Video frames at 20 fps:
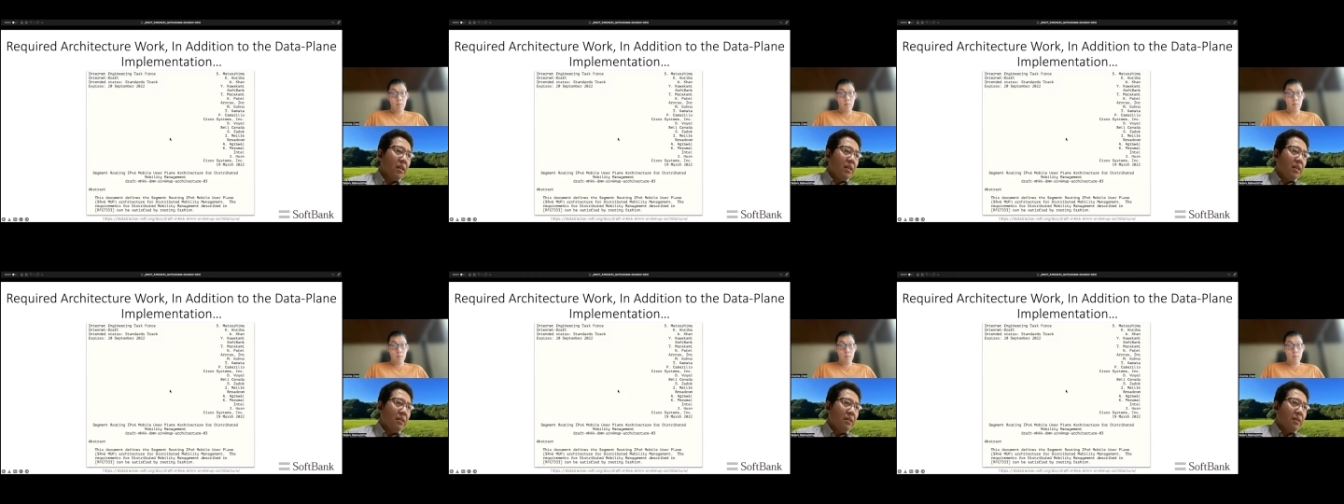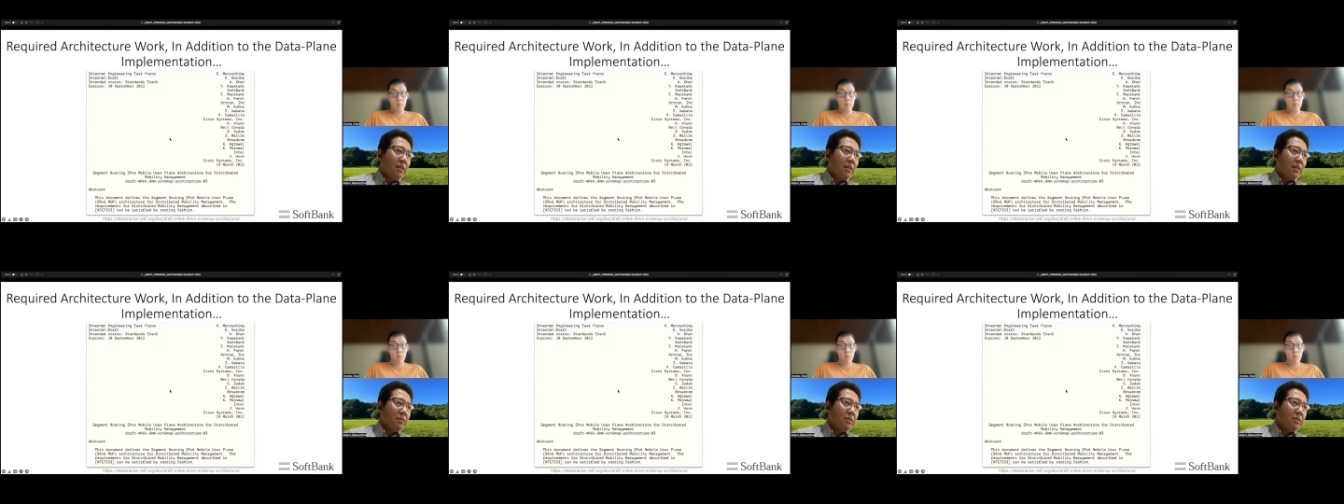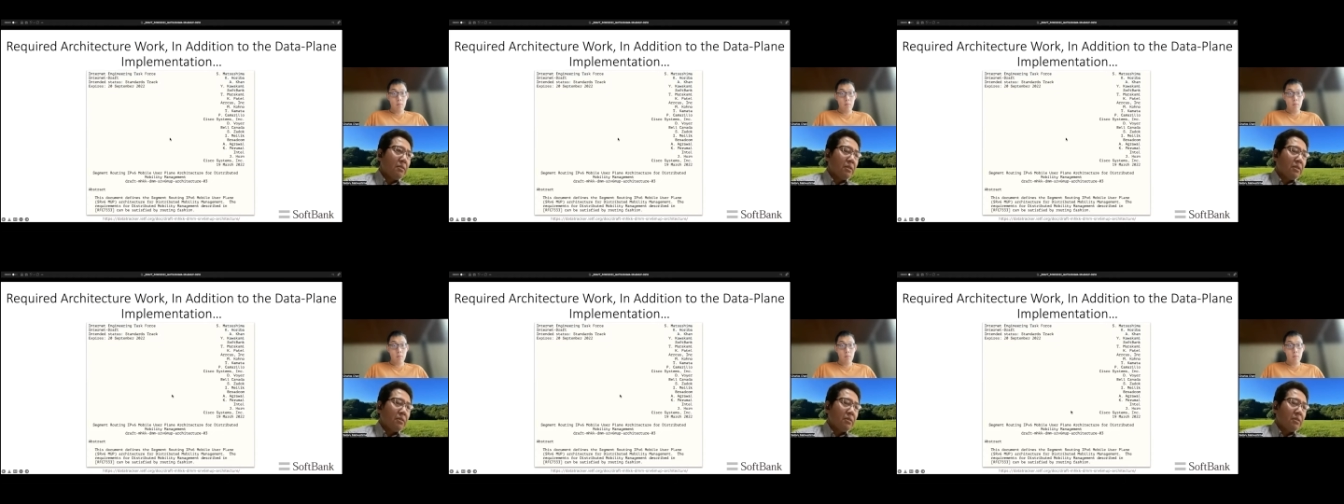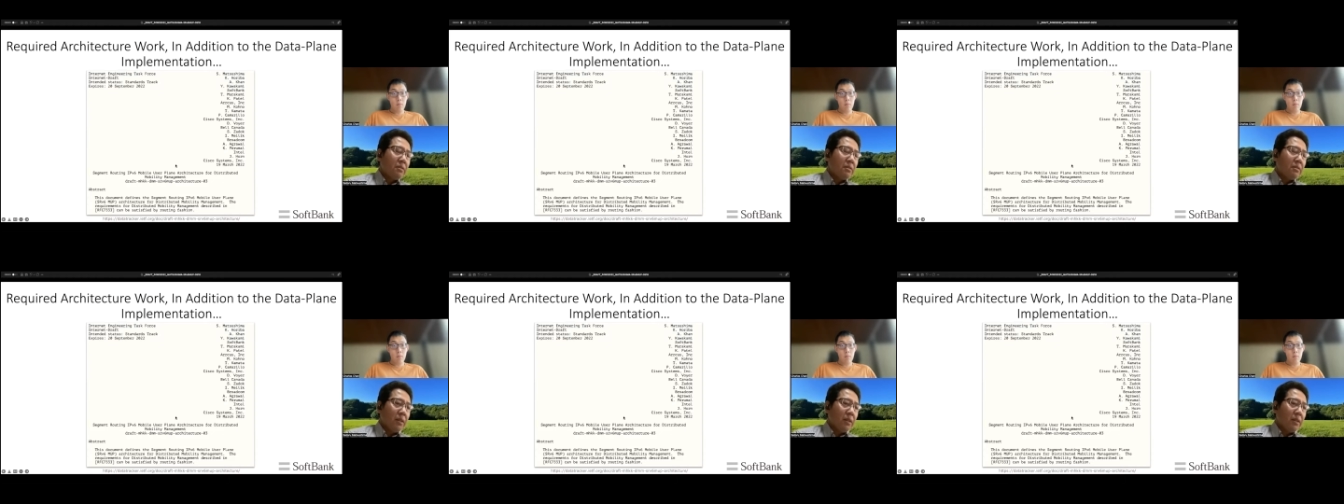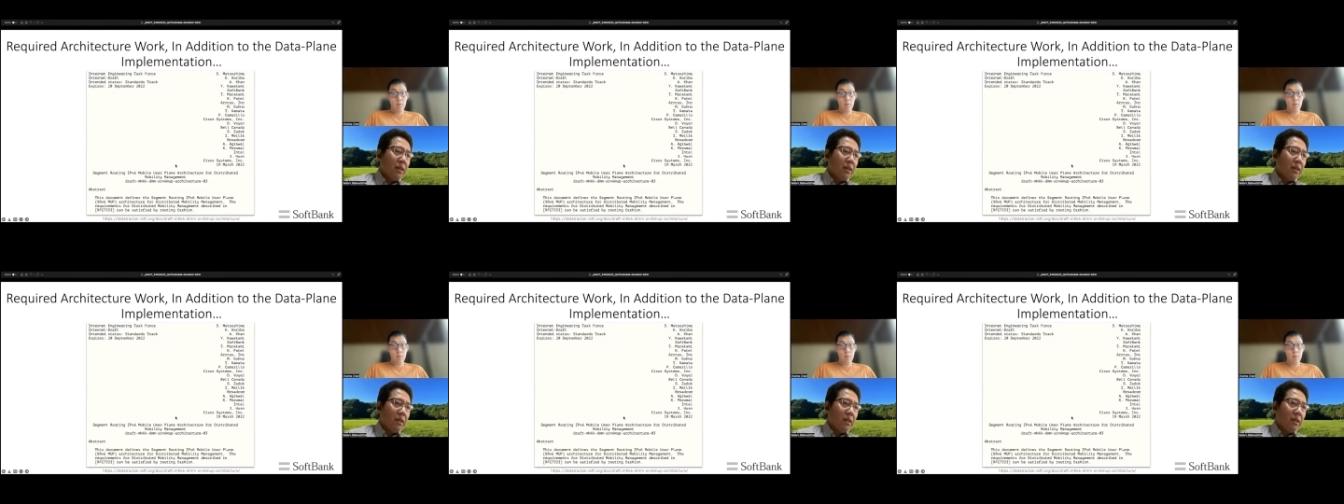This is
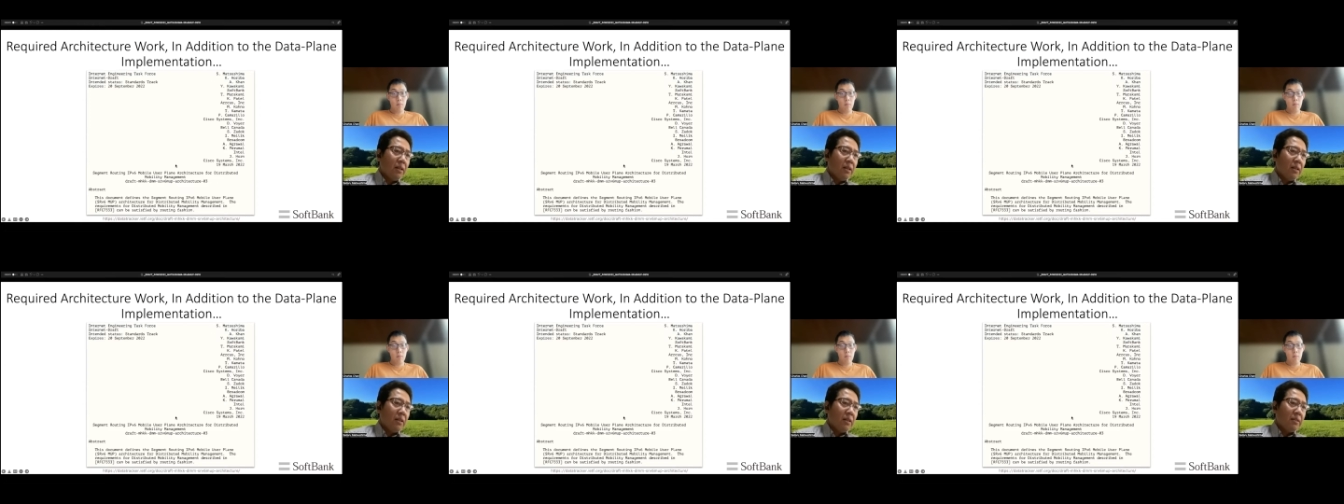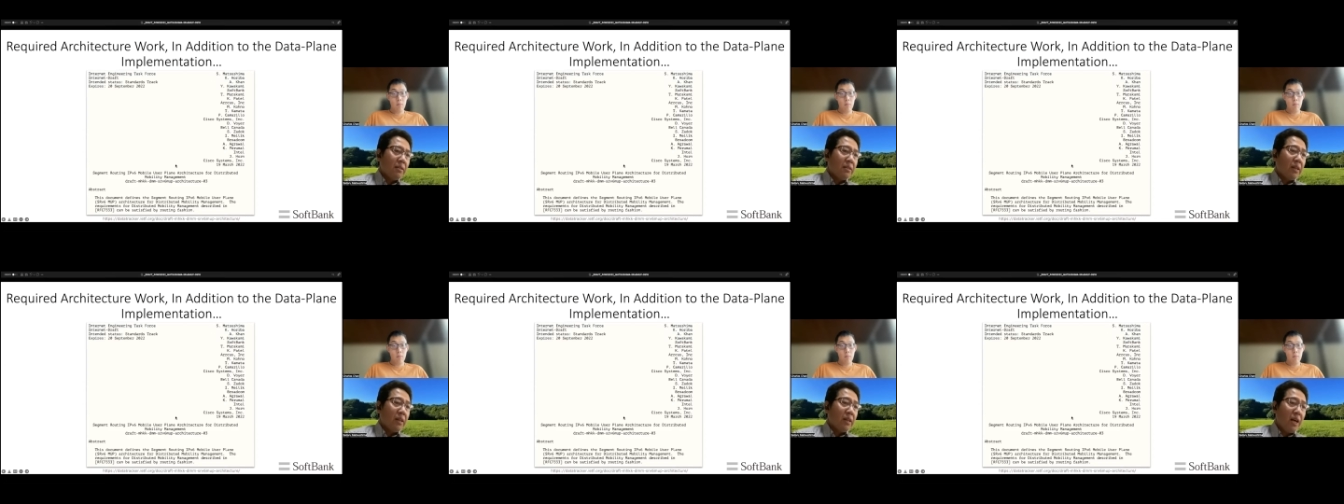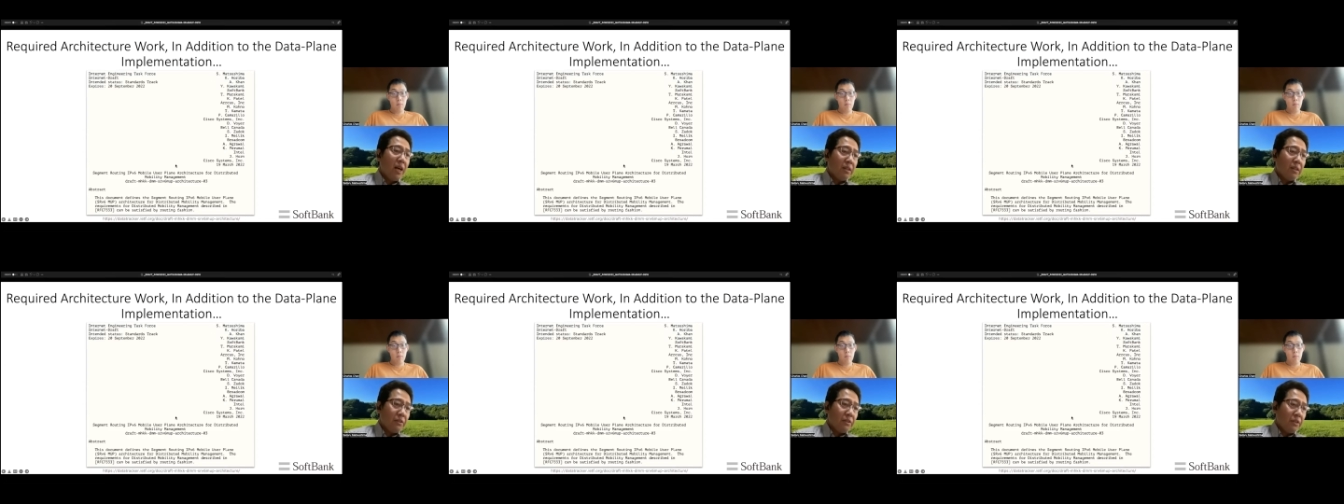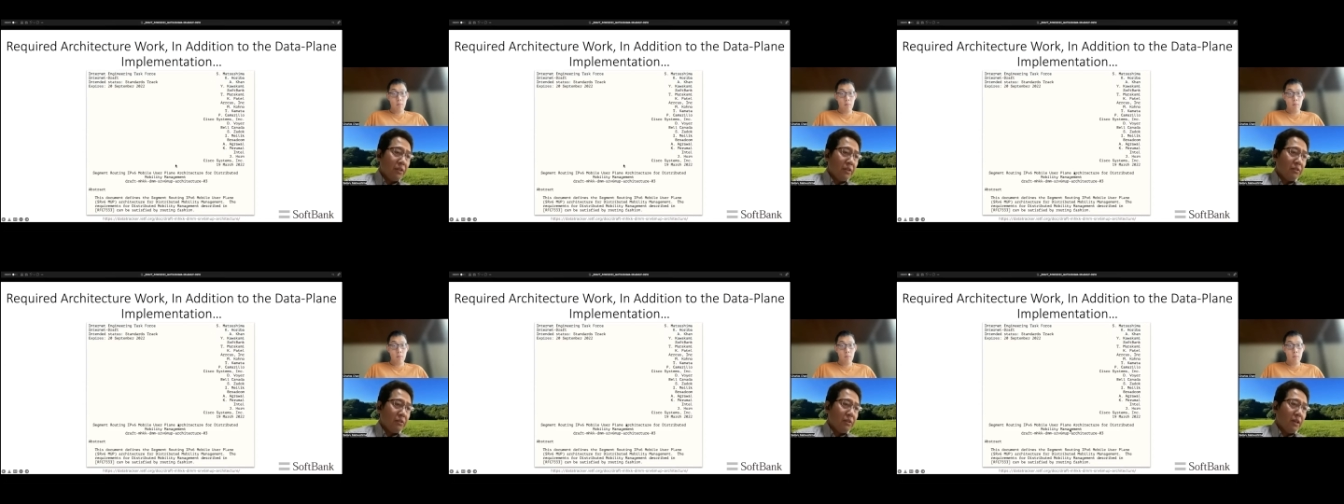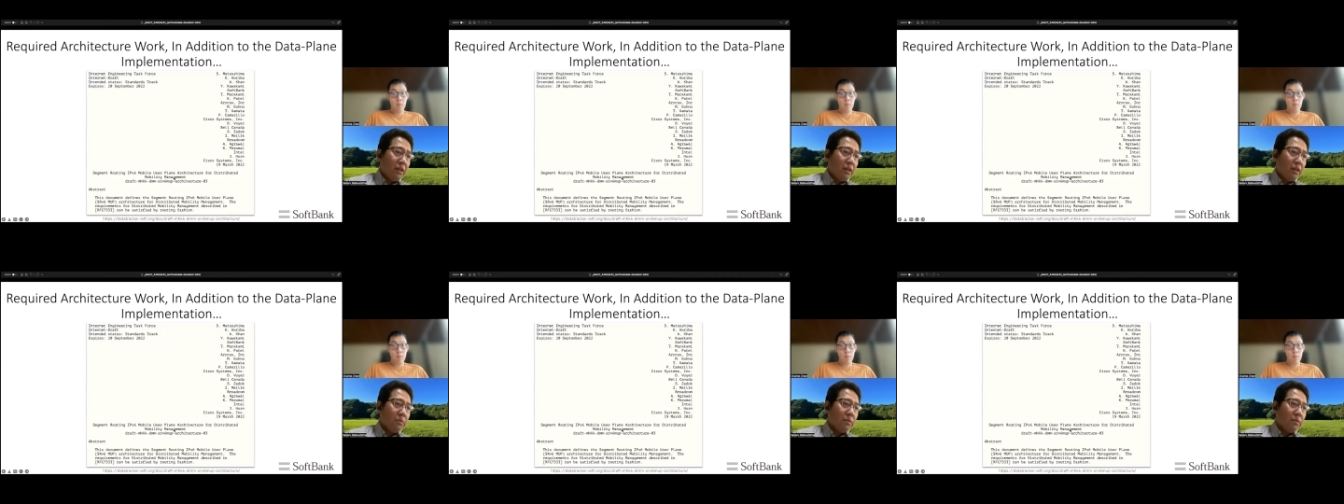the
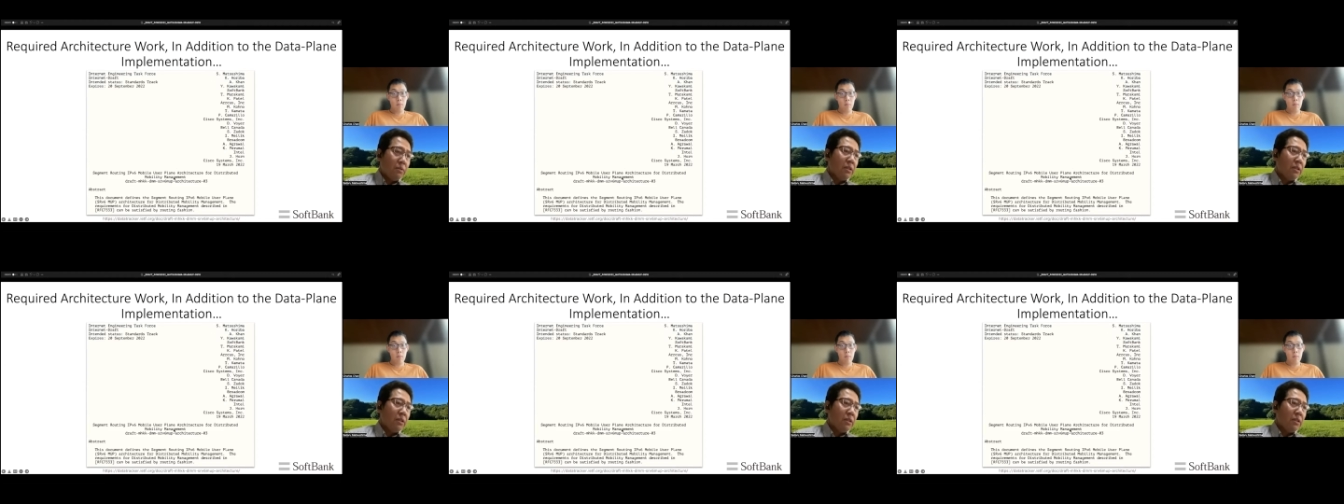architecture of